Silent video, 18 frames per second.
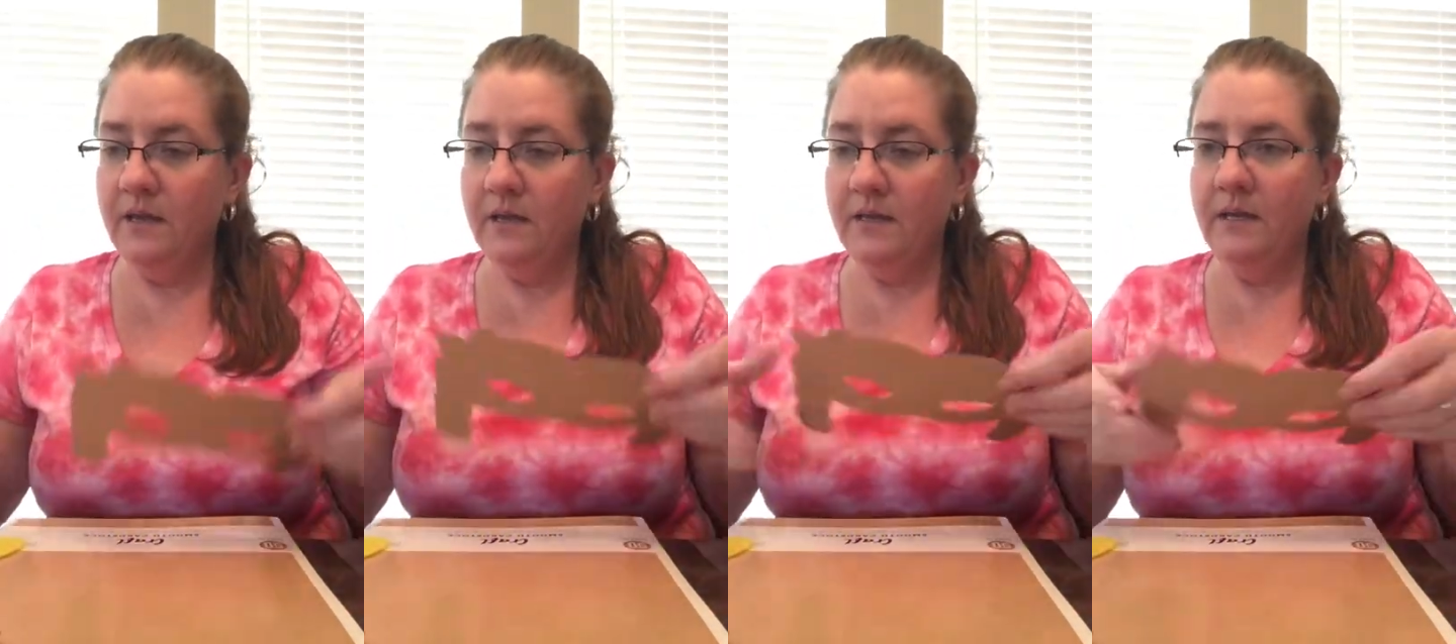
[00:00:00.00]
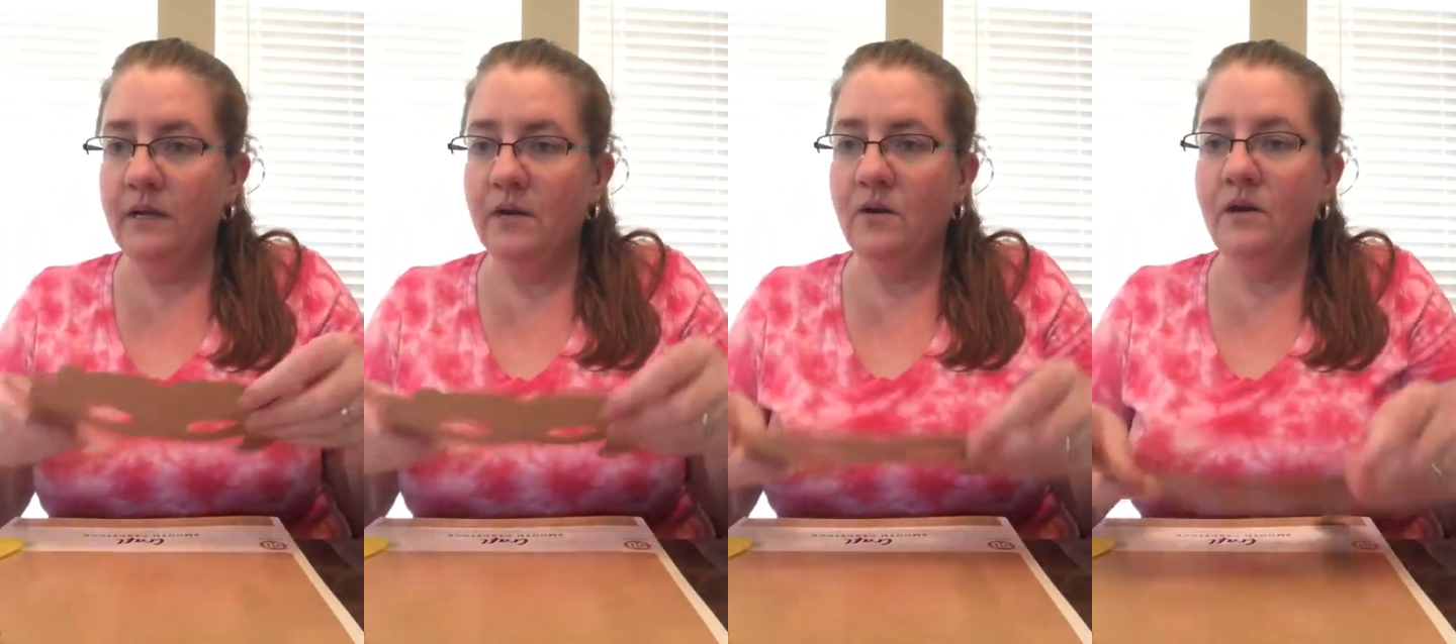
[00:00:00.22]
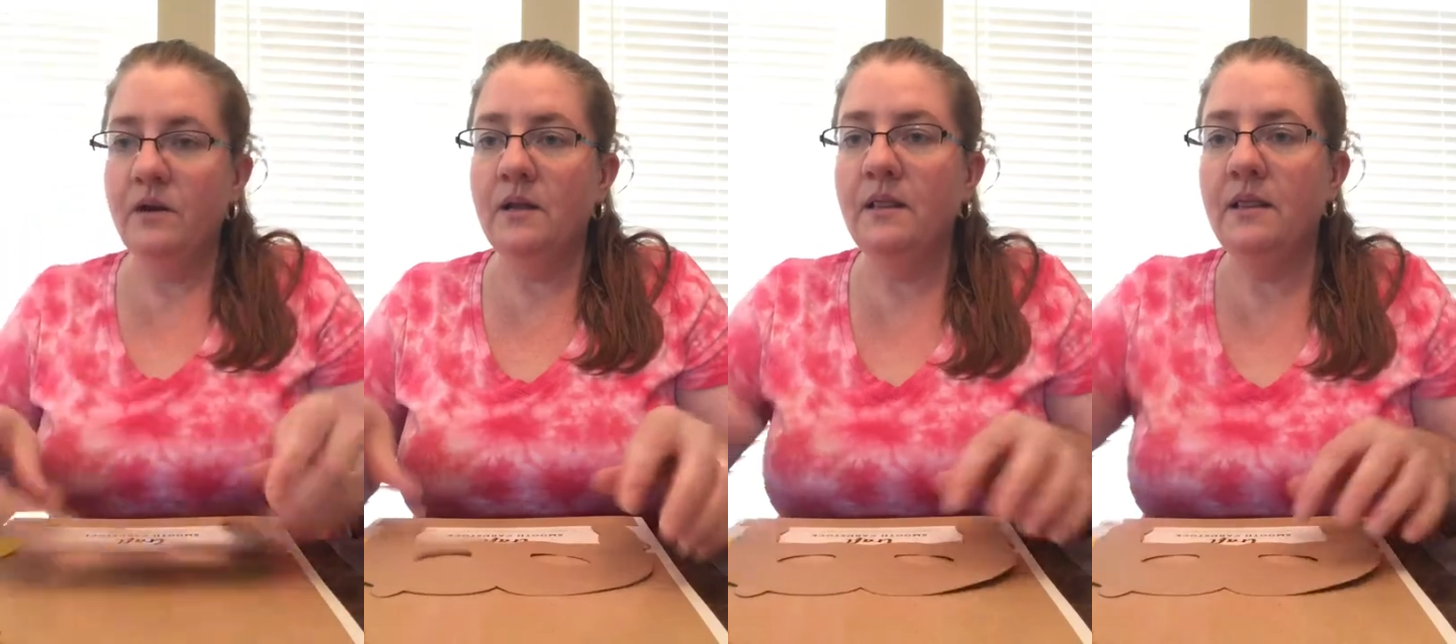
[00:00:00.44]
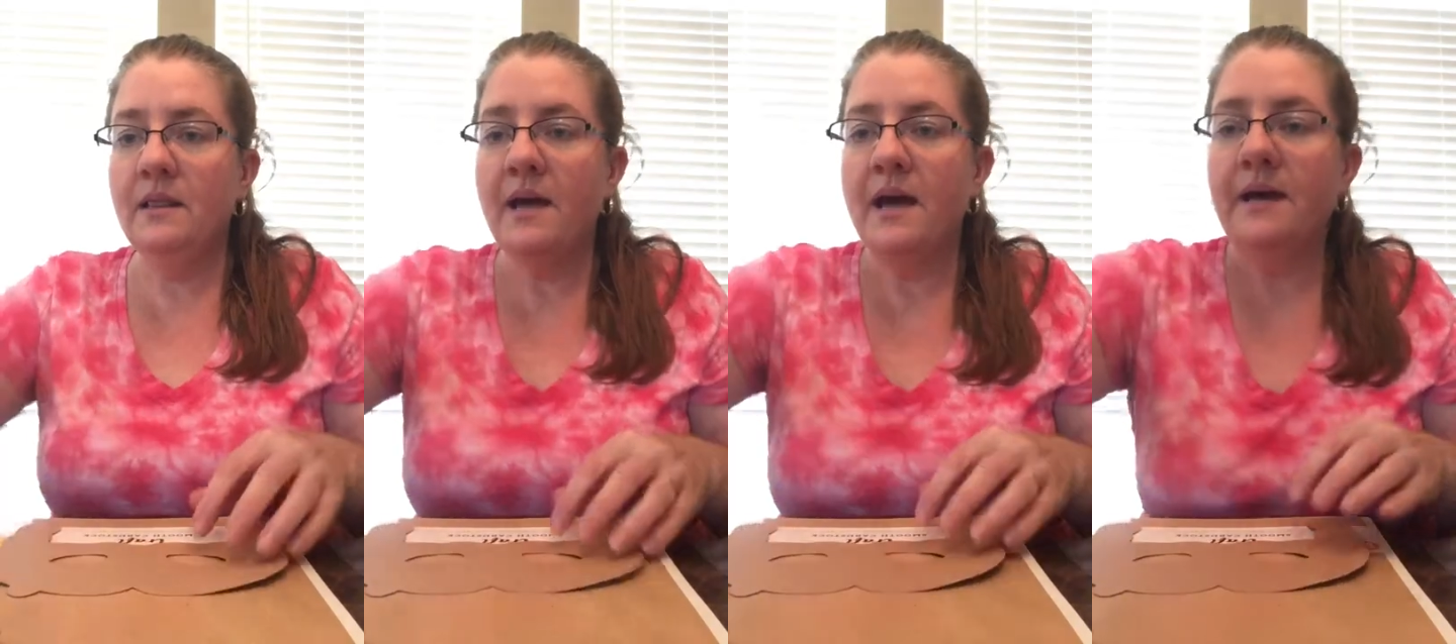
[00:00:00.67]
get
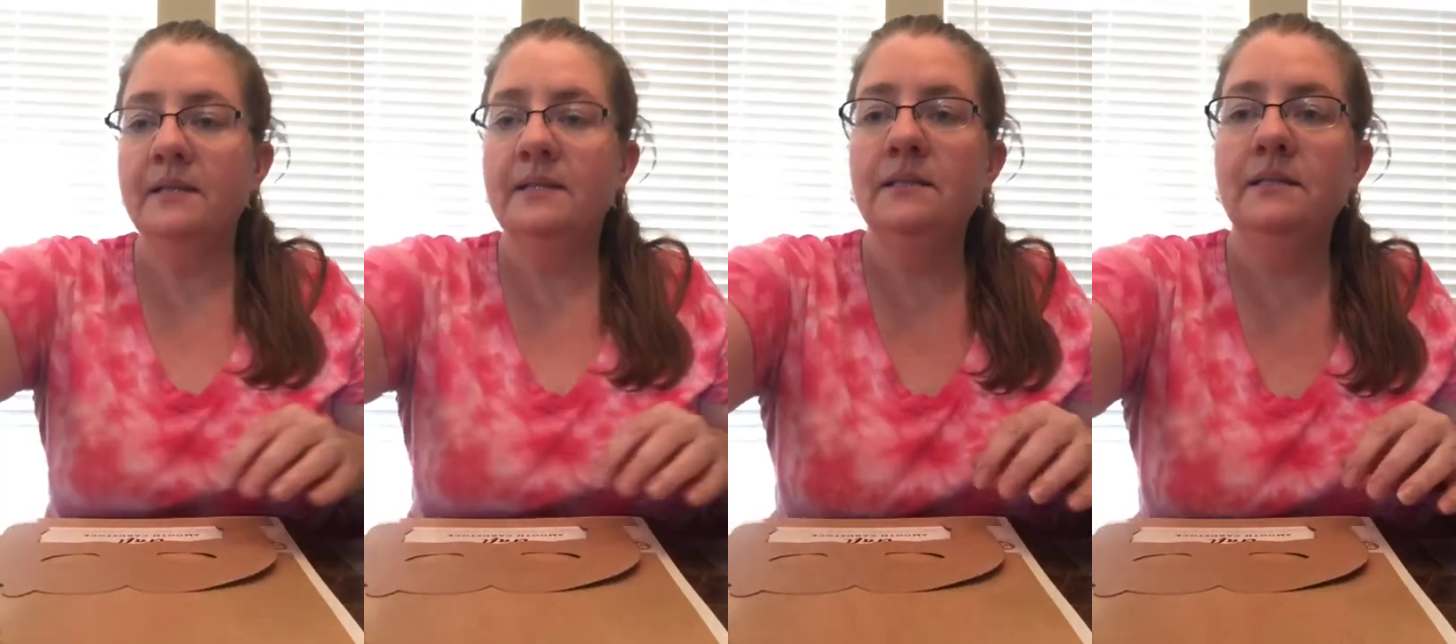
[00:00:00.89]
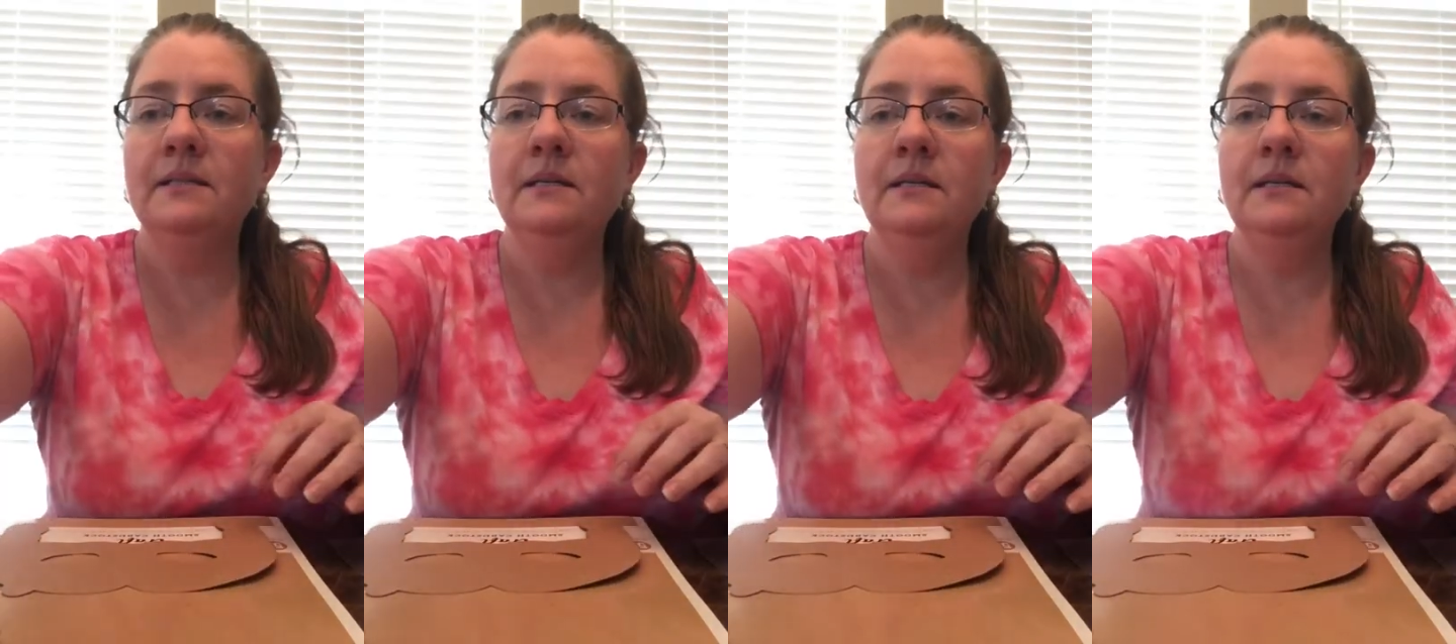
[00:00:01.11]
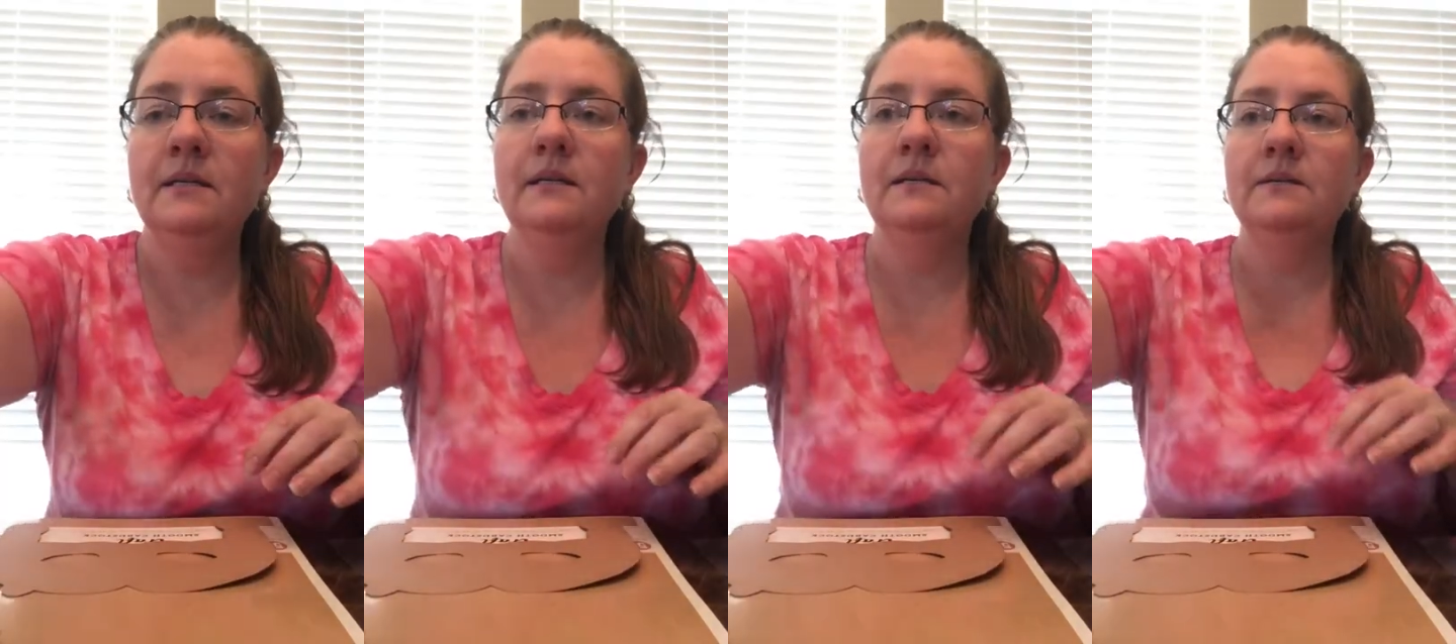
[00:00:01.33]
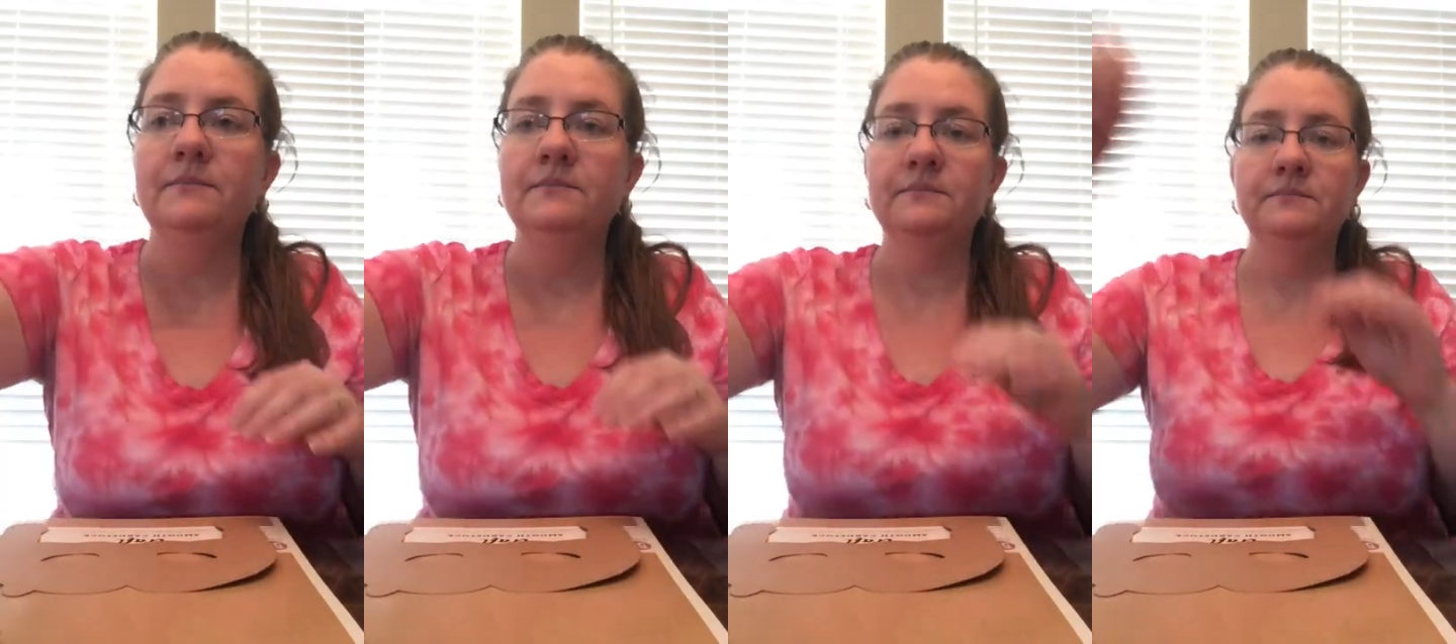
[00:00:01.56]
our elastic.